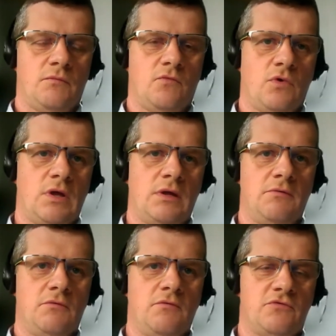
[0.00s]

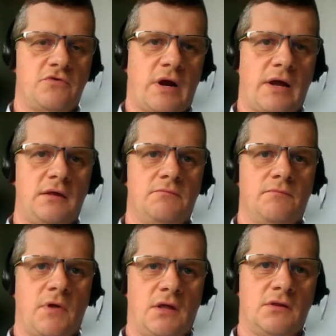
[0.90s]
we try,
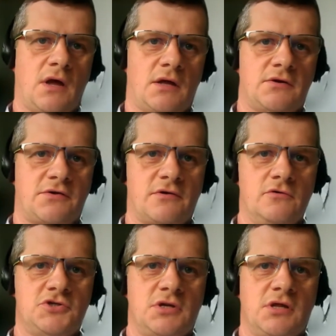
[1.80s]
and the other
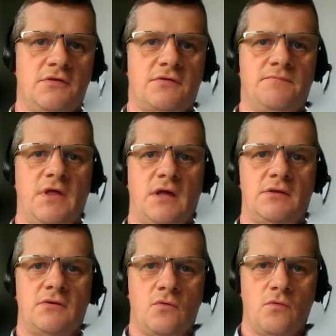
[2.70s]
solution is
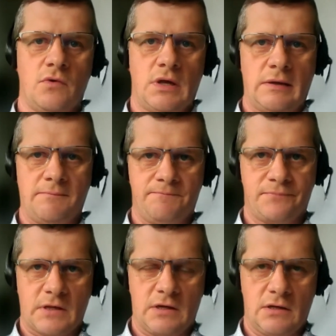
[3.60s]
that we
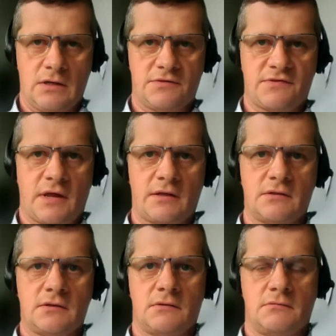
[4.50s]

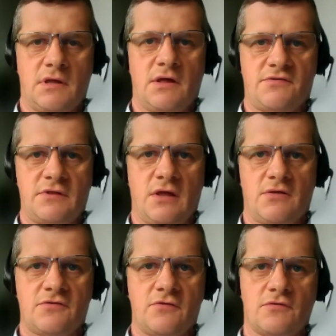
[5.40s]
sign as
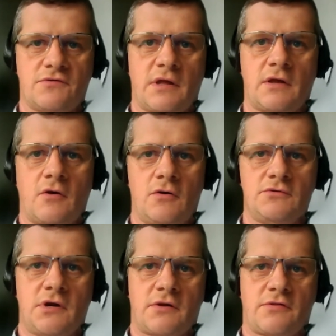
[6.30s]
DSO, sign
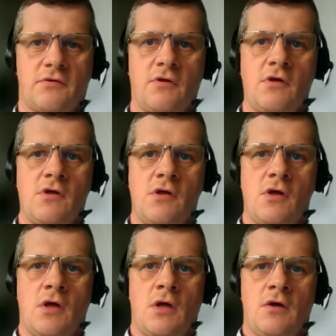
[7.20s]
contracts
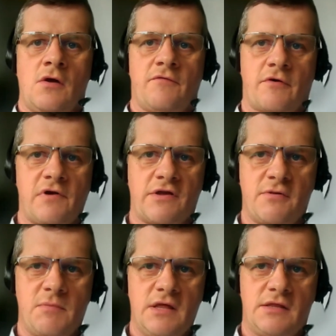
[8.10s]
for
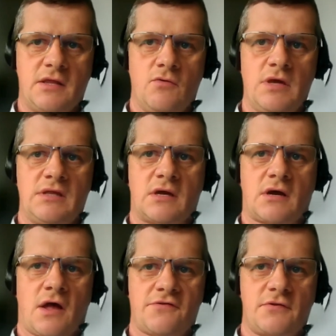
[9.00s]
flexibility with
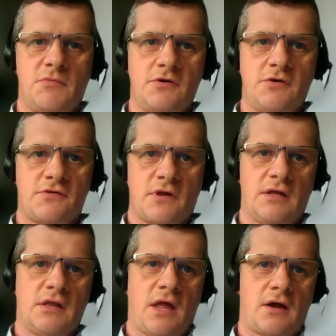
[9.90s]
customers
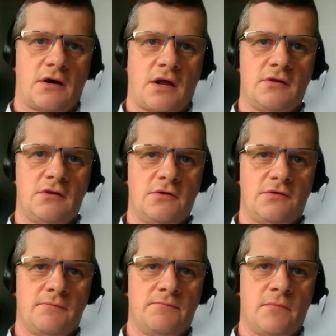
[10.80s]
and
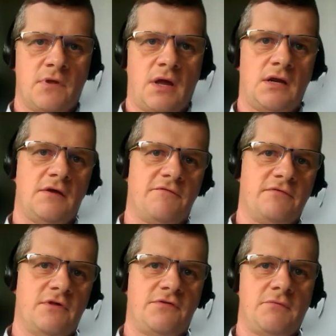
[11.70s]
aggregators. And if
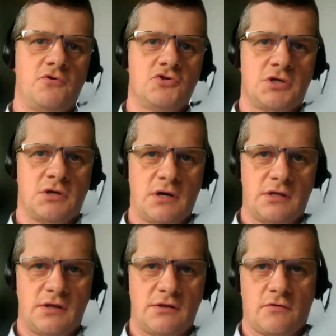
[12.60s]
distribution
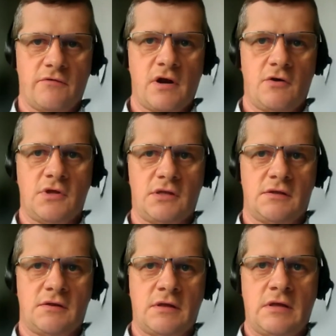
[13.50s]
grid is overloaded,